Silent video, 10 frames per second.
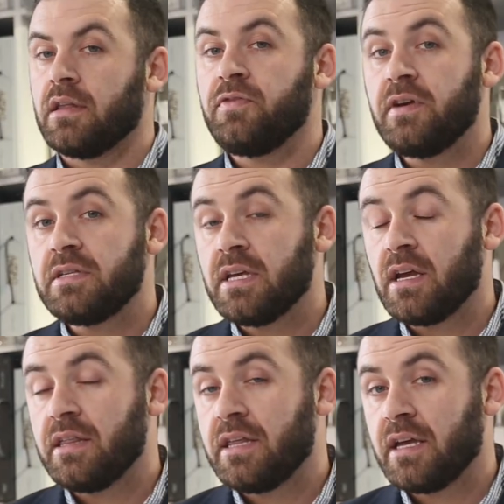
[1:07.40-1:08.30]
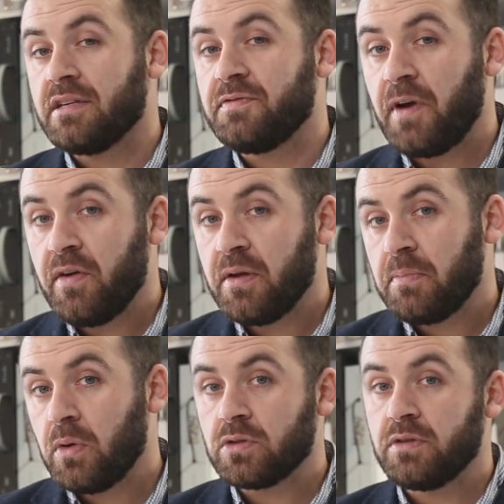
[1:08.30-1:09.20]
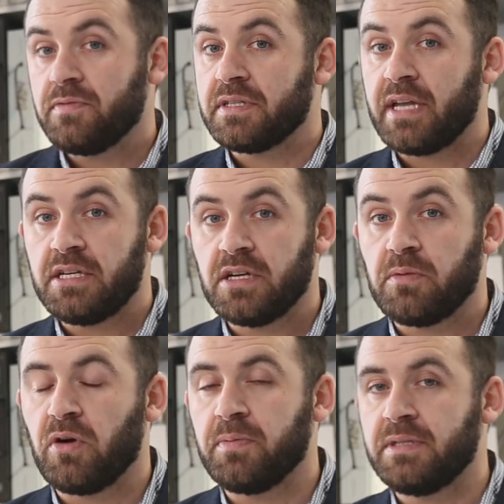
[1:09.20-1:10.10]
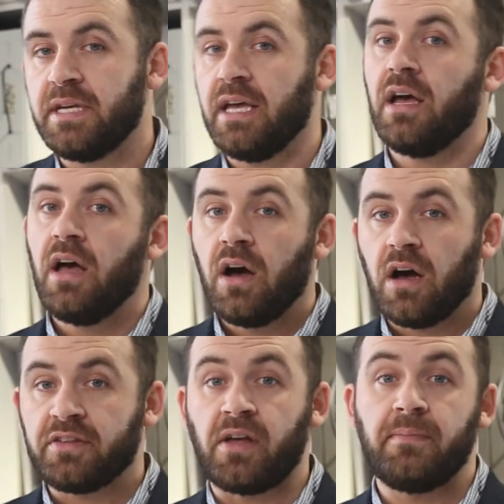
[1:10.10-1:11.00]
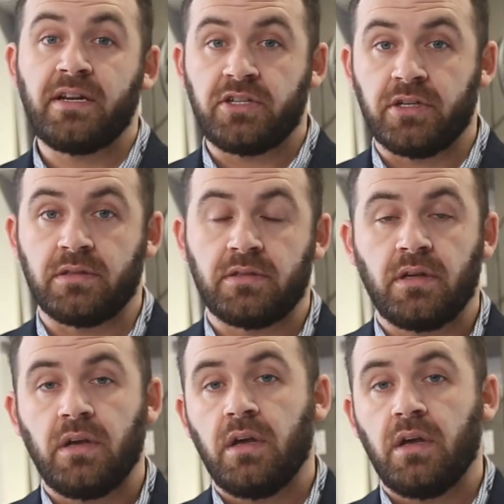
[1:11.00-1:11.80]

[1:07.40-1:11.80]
The first thing I think is very important for staging a property are dimensions.